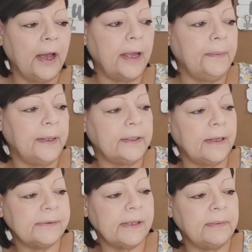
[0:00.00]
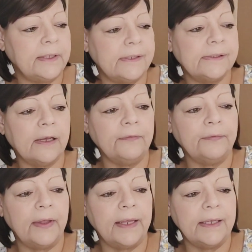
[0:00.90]
I picked up some of these
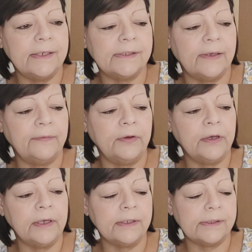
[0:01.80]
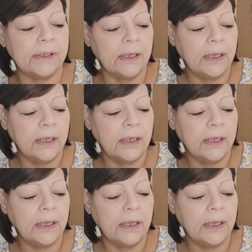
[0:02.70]
self-adhesive hooks.